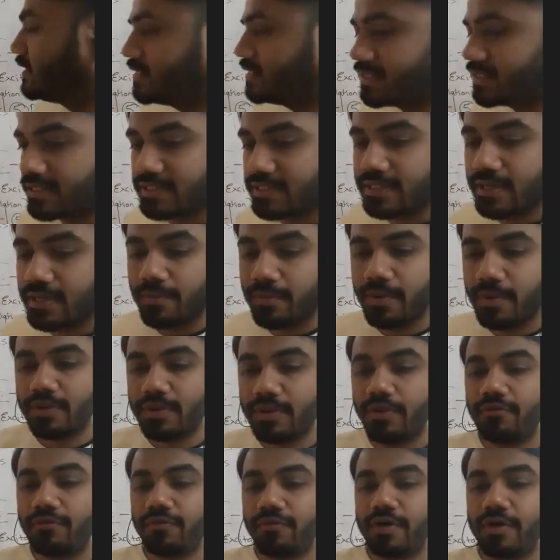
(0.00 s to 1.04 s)
things about
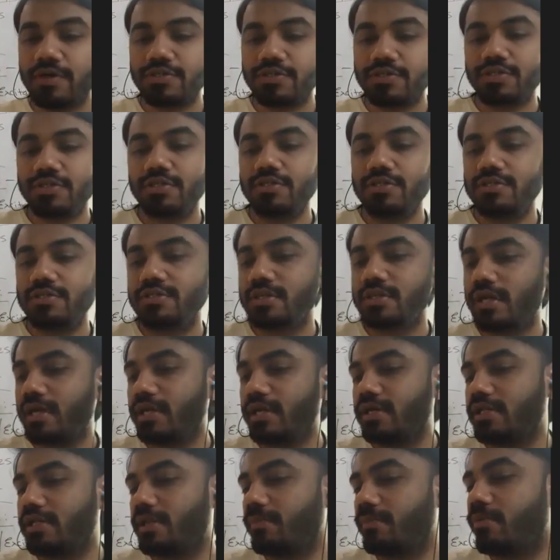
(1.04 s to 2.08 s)
the functions
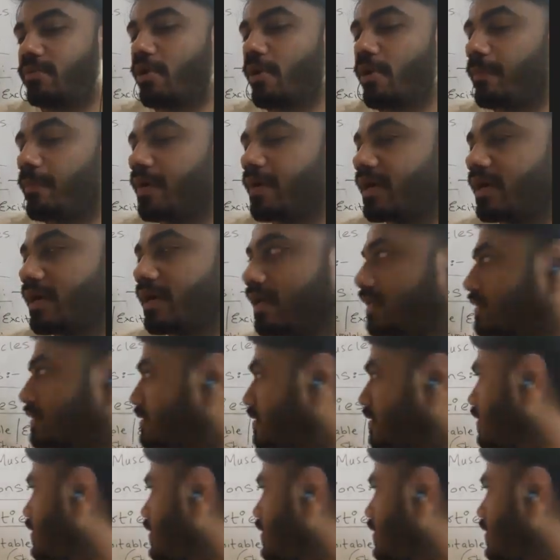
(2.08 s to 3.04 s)
and the properties,